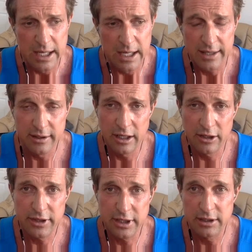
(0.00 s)
And
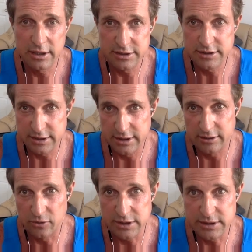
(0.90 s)
another thing it does is it
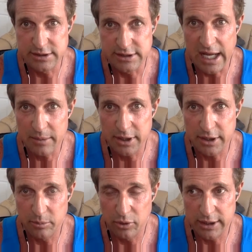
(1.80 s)
increases GABA in the
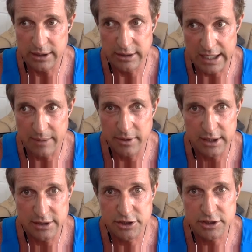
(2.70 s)
brain, and GABA then
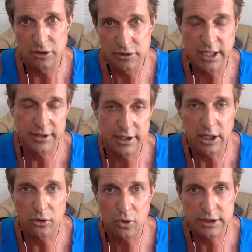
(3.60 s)
slows down the
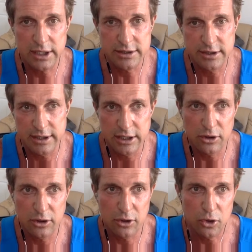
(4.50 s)
neocortex. And the
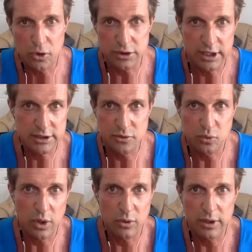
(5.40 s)
neocortex is
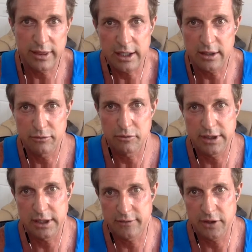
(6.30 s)
what we think of when we think
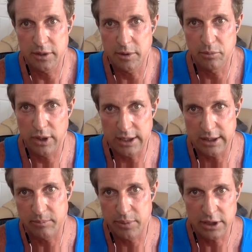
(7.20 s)
of a human brain that
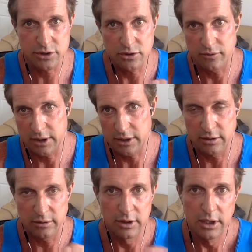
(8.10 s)
picture of like the
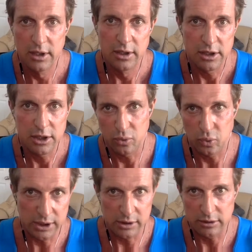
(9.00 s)
you know,
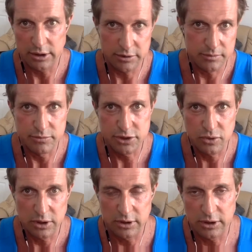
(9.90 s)
wrinkly,
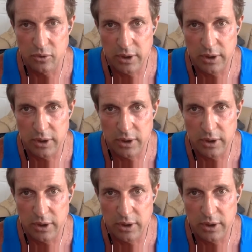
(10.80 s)
squiggly, gray.